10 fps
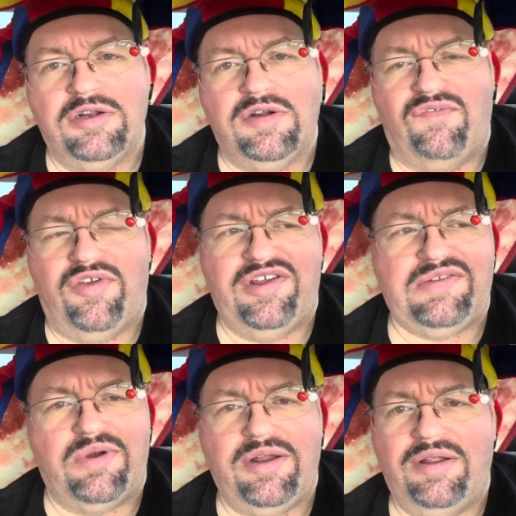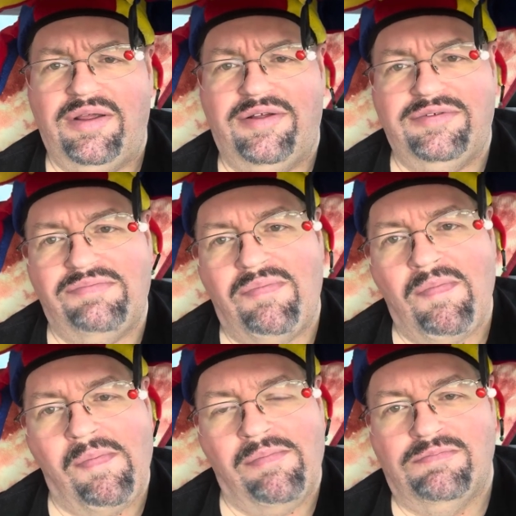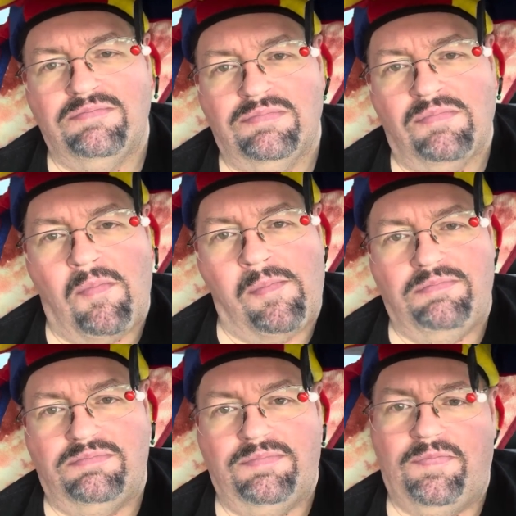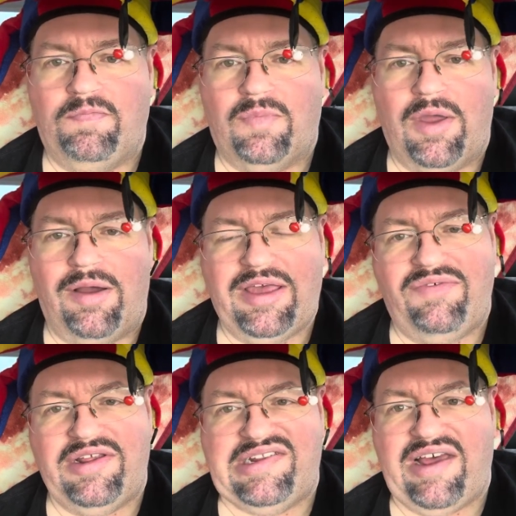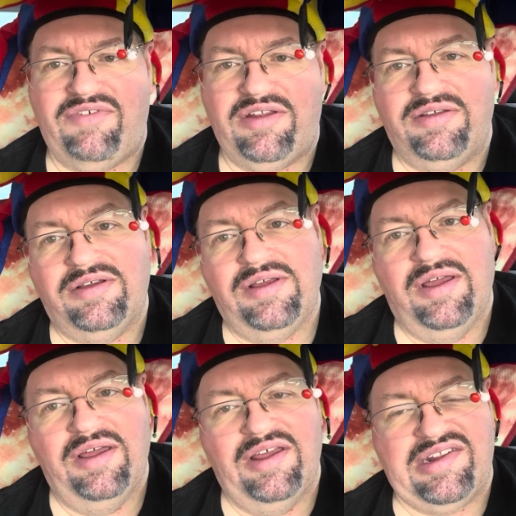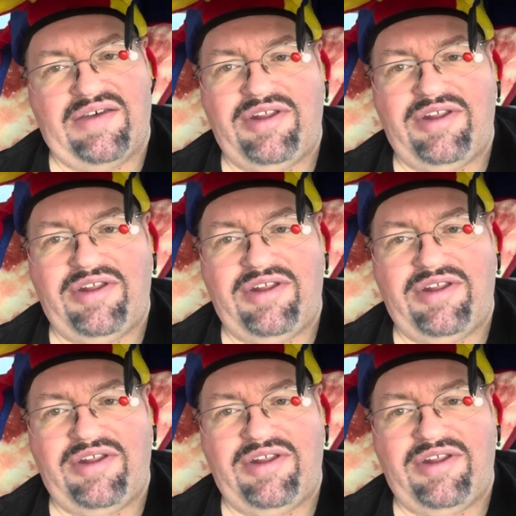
for this one, mm, I'll give it a 7. 7